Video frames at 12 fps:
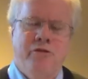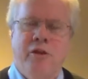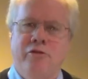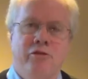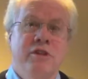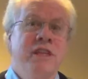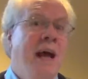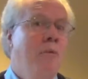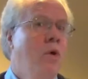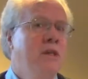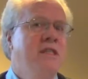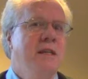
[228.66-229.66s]
interest, not
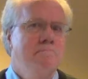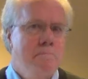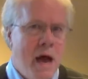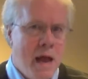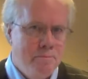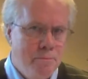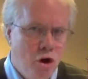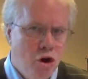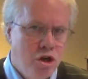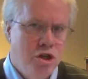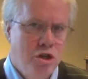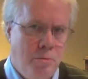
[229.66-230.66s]
what's in my
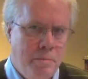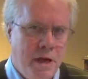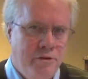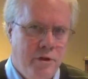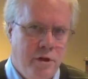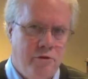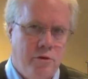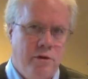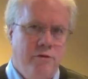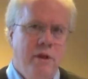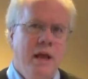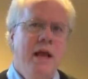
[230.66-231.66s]
personal best
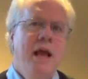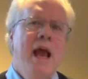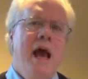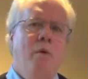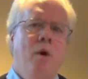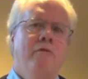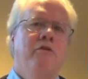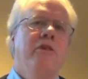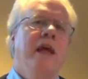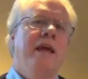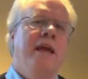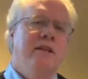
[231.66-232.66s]
interest. However,
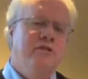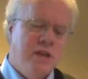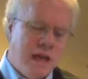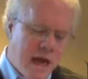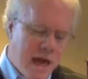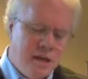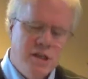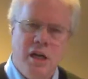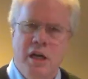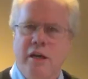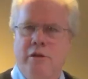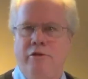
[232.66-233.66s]
that gets
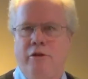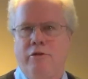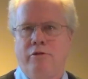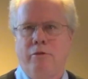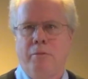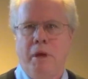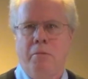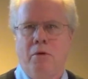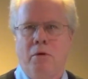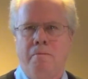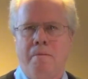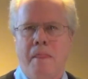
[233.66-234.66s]
constantly confused for
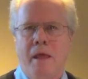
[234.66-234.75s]
people.